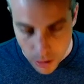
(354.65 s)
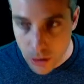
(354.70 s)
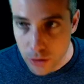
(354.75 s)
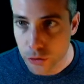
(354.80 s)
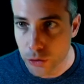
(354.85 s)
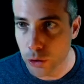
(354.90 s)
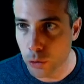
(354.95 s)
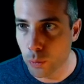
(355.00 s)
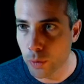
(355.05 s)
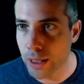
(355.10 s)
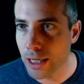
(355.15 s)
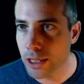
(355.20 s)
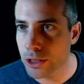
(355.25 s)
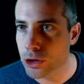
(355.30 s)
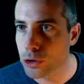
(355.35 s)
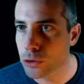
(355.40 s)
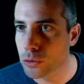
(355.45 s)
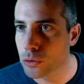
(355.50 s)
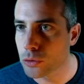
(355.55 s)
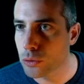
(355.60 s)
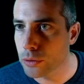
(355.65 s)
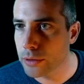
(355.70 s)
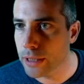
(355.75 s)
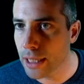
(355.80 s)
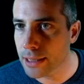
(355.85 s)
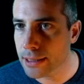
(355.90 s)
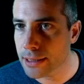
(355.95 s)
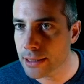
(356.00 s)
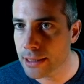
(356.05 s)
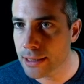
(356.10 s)
The way I should do
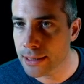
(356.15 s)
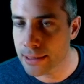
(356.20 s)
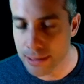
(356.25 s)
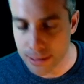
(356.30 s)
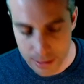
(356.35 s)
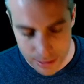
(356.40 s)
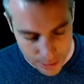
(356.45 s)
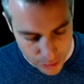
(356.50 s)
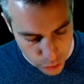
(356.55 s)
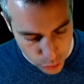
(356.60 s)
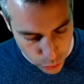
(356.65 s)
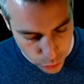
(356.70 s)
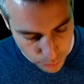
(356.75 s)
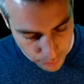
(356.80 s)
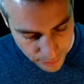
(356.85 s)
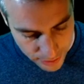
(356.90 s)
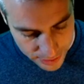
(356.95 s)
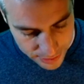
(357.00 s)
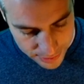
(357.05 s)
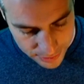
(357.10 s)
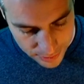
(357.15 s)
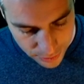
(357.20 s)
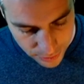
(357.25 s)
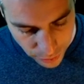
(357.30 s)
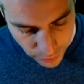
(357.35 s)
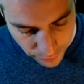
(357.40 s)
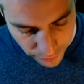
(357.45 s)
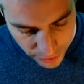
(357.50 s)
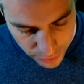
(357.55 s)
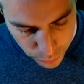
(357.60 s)
that is I should place
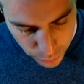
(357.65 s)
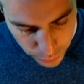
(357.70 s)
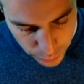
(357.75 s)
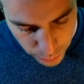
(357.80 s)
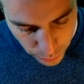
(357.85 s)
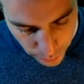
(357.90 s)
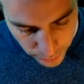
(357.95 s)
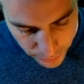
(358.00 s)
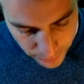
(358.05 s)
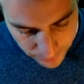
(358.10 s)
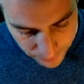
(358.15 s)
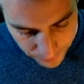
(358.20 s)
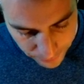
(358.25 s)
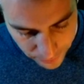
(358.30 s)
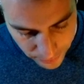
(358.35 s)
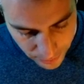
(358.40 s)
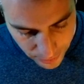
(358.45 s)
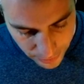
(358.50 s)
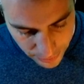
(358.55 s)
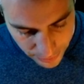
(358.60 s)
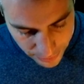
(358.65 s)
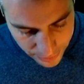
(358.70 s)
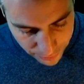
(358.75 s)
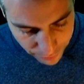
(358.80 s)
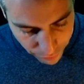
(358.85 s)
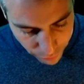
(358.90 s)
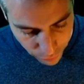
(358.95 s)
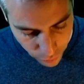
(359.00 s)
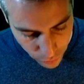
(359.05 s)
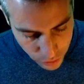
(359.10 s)
the value 3
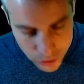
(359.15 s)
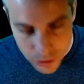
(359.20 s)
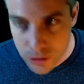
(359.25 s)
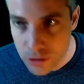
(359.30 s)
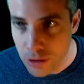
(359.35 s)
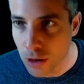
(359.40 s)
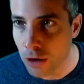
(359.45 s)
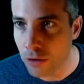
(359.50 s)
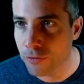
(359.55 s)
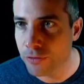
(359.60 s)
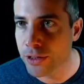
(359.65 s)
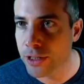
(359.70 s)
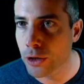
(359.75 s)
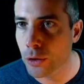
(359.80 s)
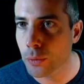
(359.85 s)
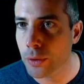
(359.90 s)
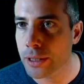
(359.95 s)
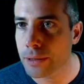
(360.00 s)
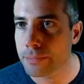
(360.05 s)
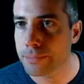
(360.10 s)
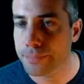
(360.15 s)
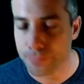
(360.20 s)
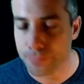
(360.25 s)
in front of the array.